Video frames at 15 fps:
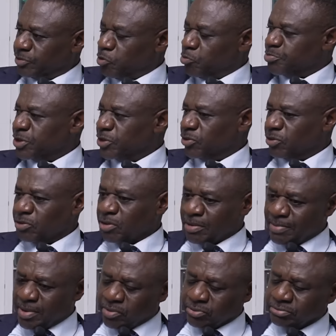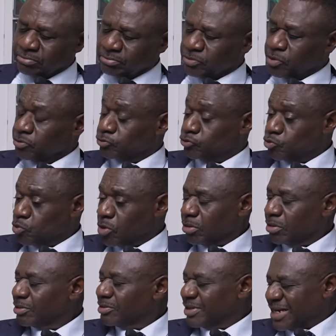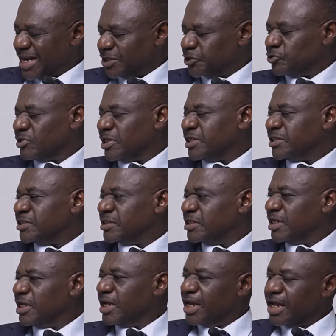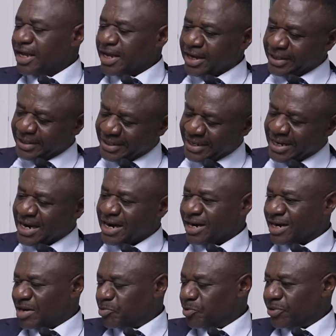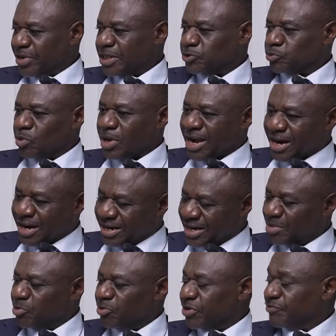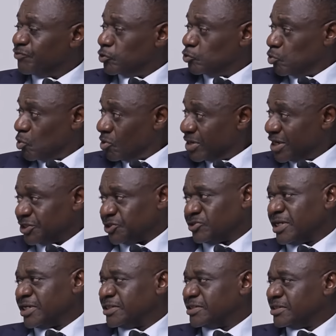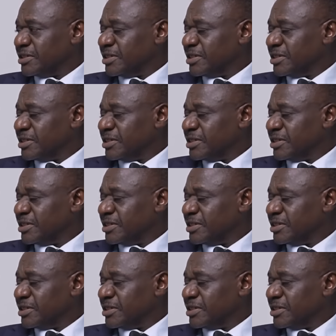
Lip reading: opinion about on dual nationality? There are Cameroonians who are clamoring for dual nationality.